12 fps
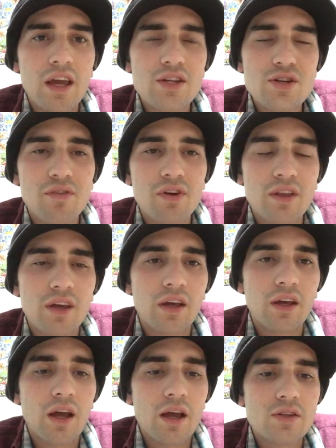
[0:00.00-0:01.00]
gauge
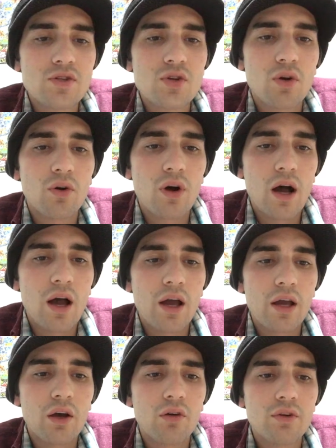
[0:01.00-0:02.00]
everything. And so
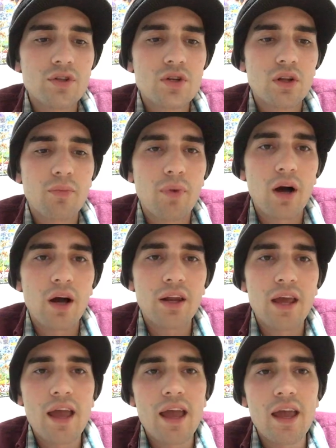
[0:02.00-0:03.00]
I originally
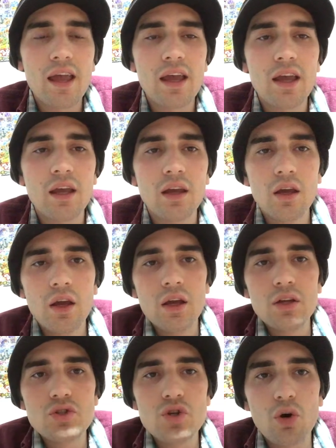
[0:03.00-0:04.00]
bought a
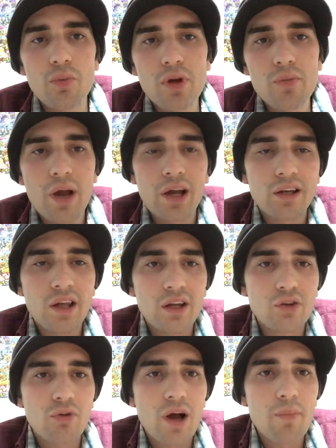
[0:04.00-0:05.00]
Joby
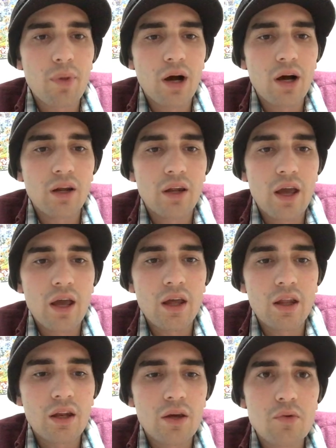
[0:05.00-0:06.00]
magnetic tripod,
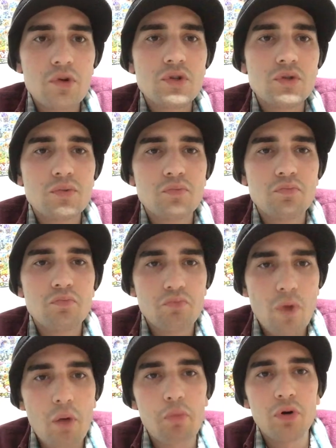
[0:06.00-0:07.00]
and it was
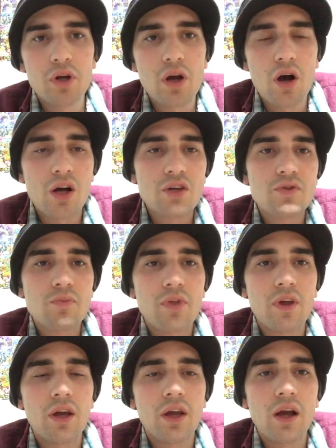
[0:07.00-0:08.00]
a pretty awesome
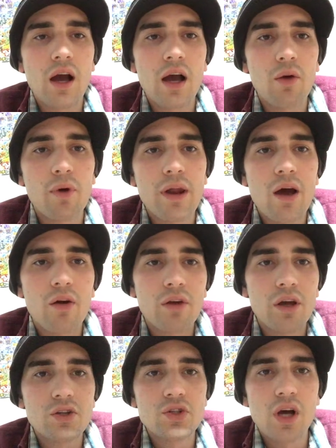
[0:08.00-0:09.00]
thing. I went out
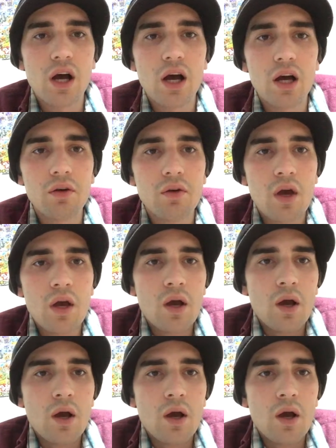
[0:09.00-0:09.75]
and I shot